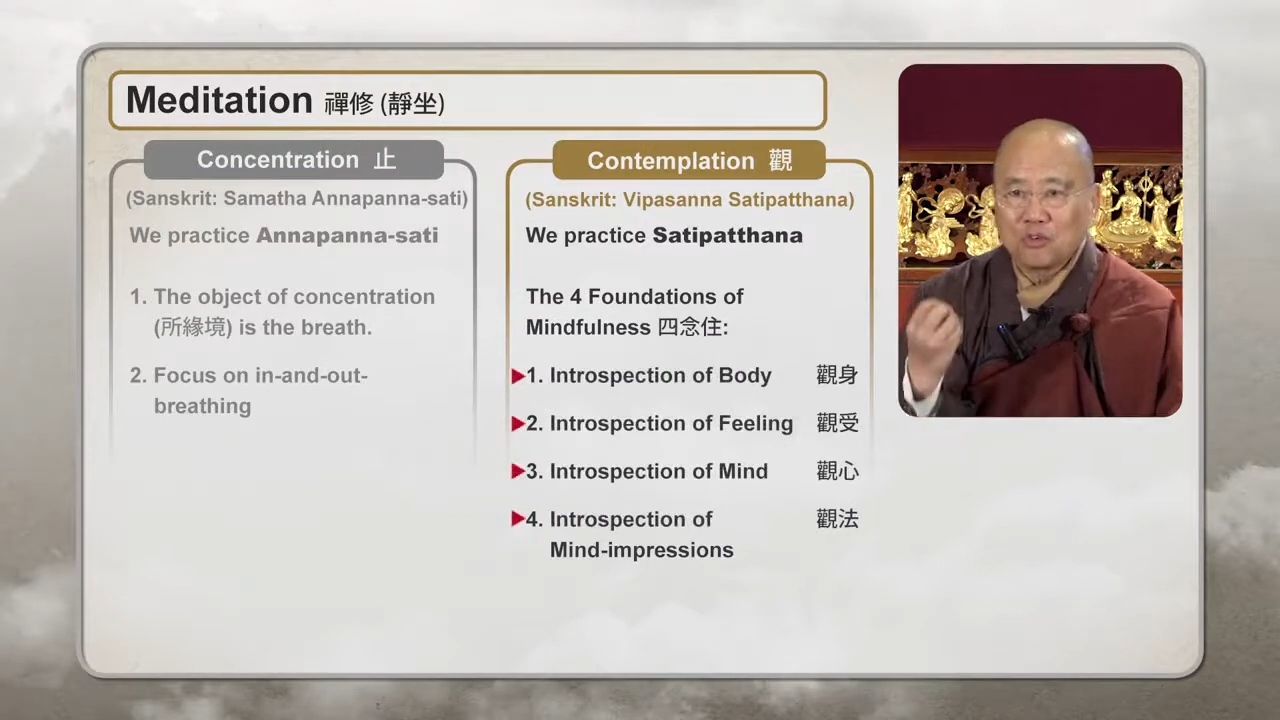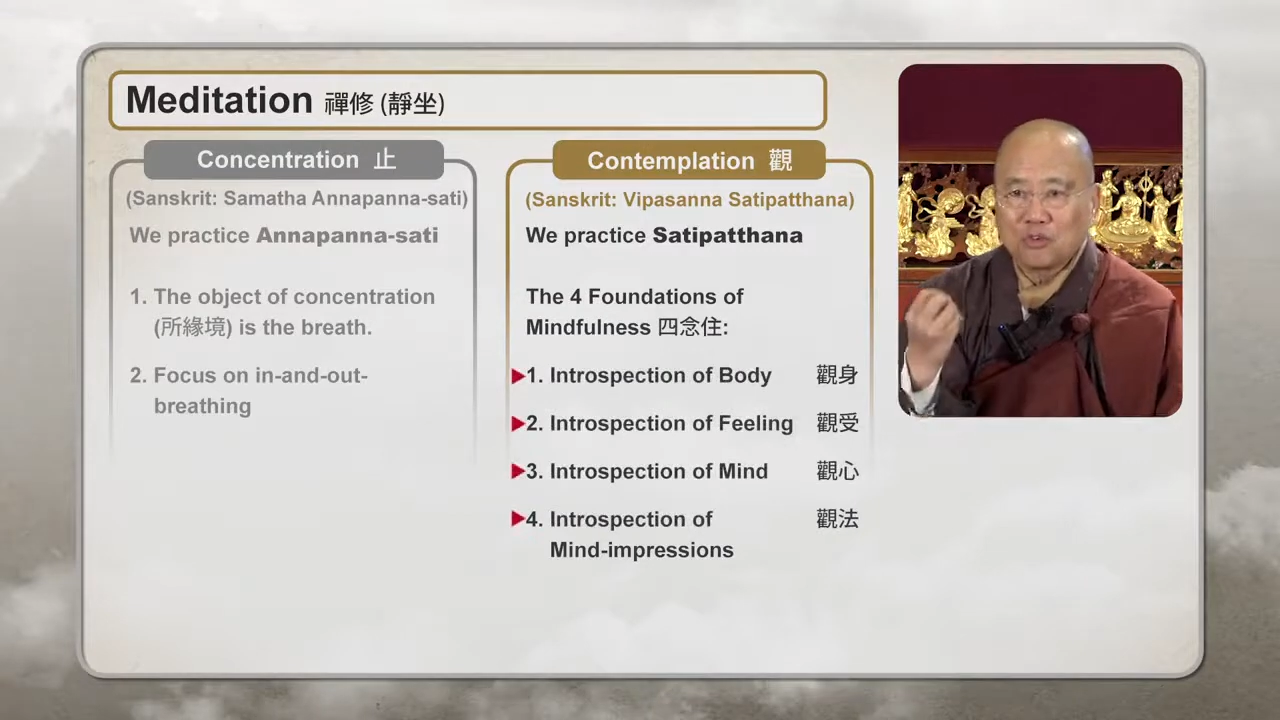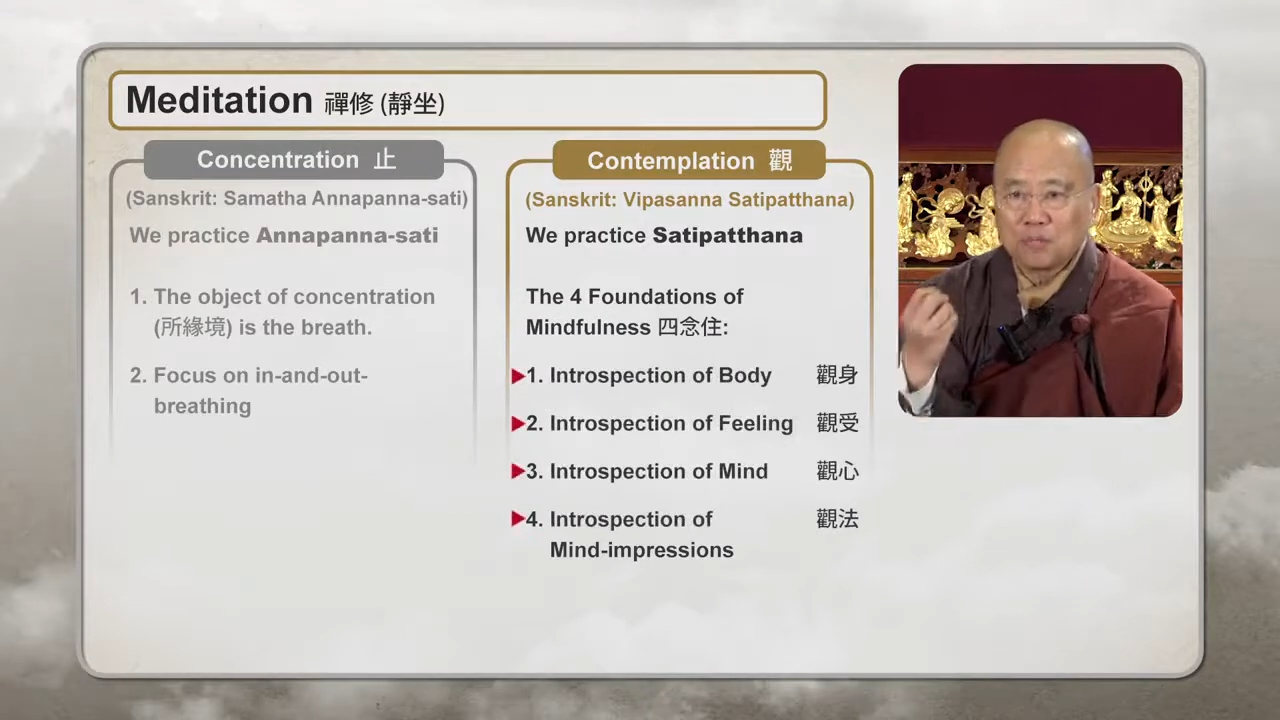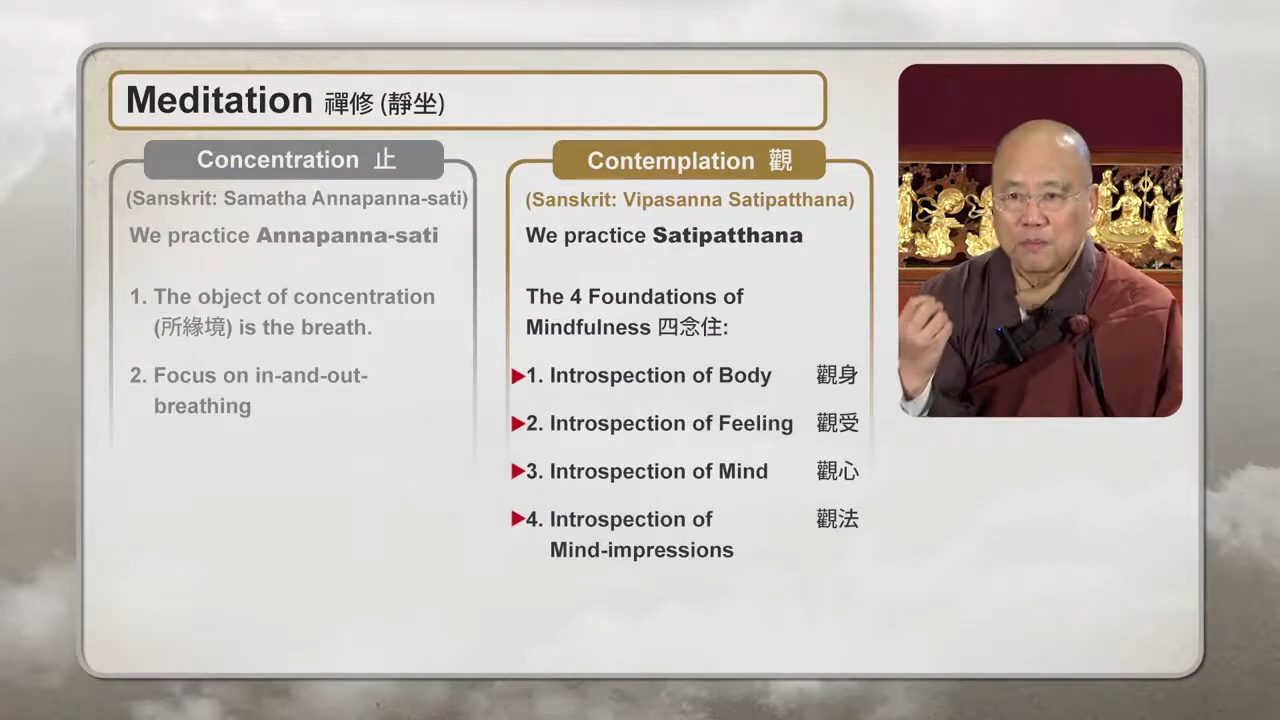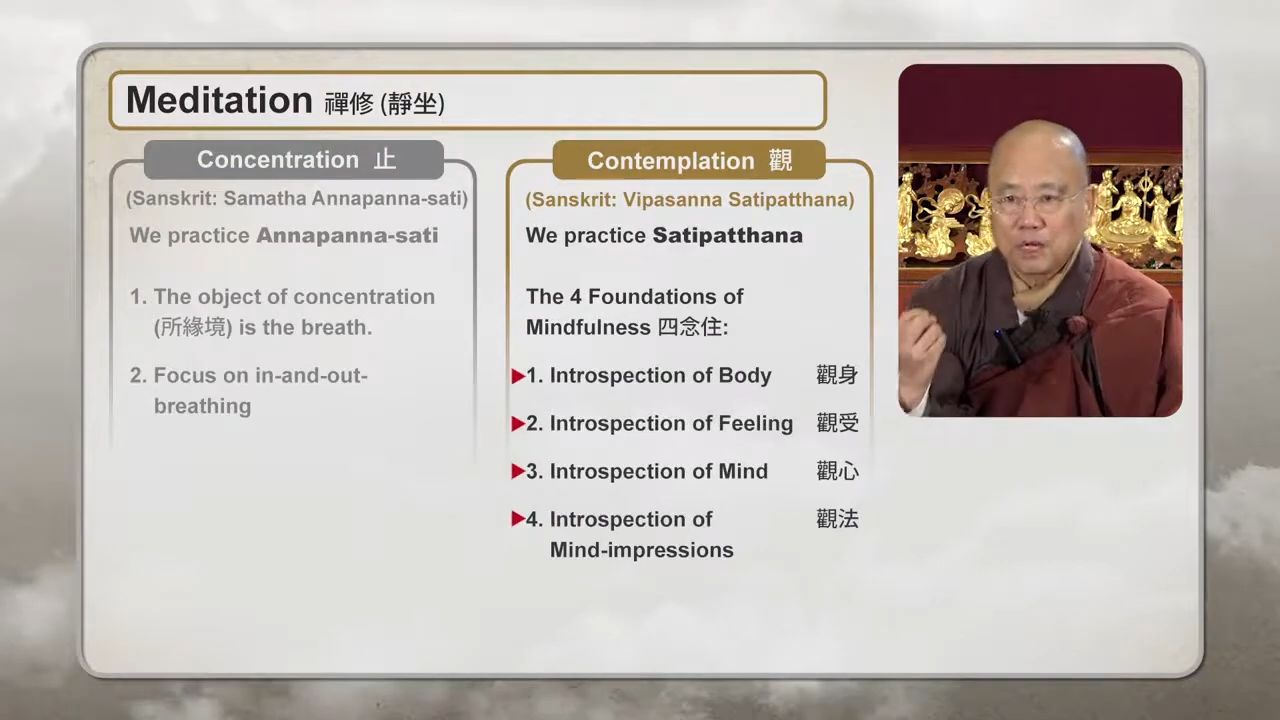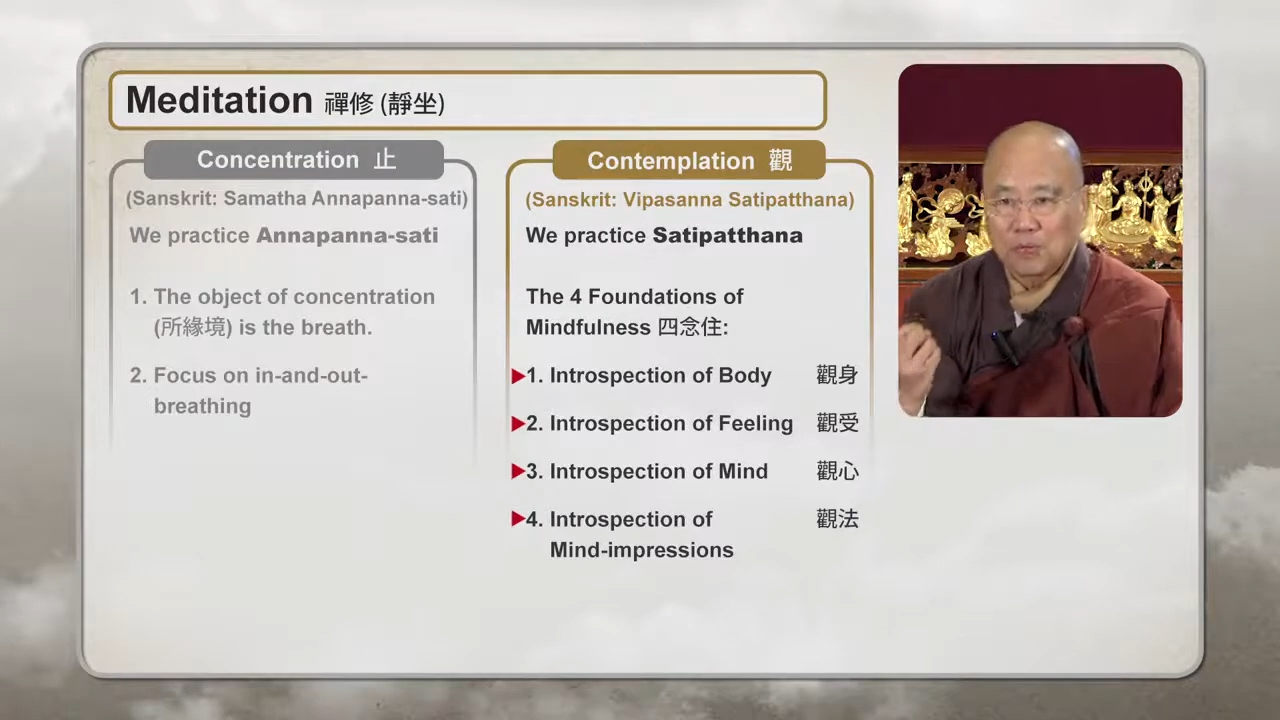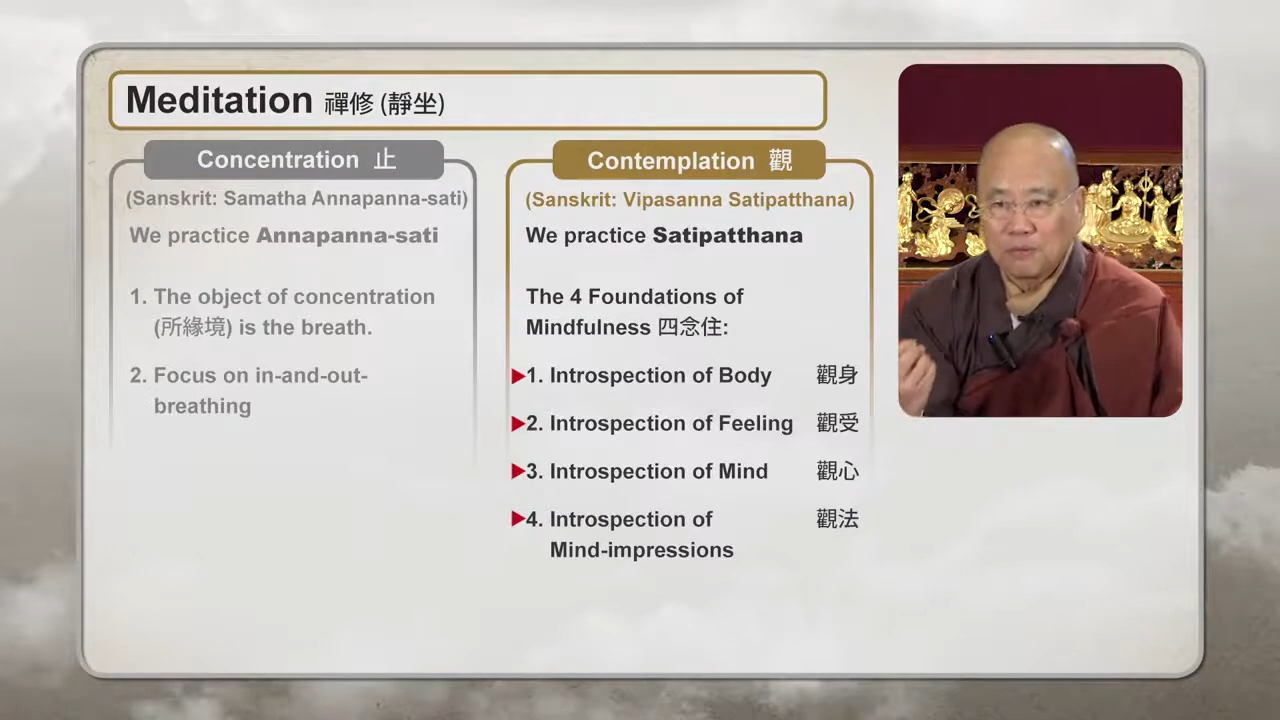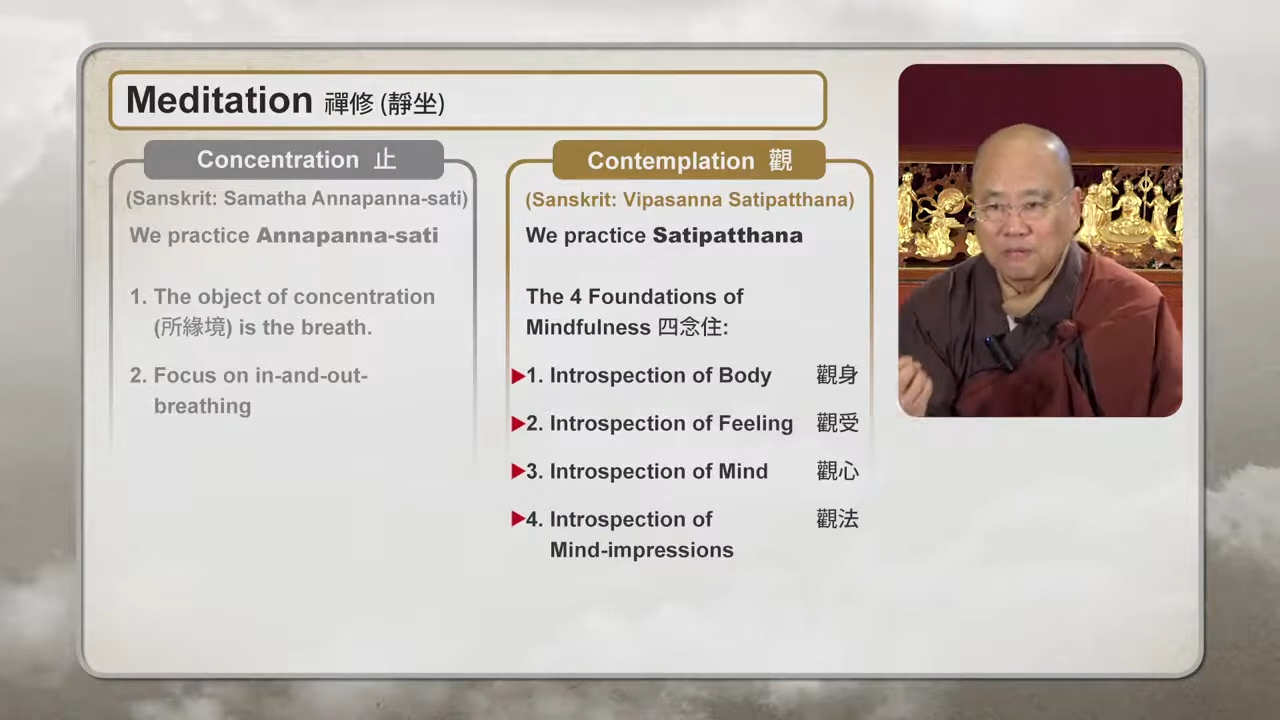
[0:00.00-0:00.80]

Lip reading: introspection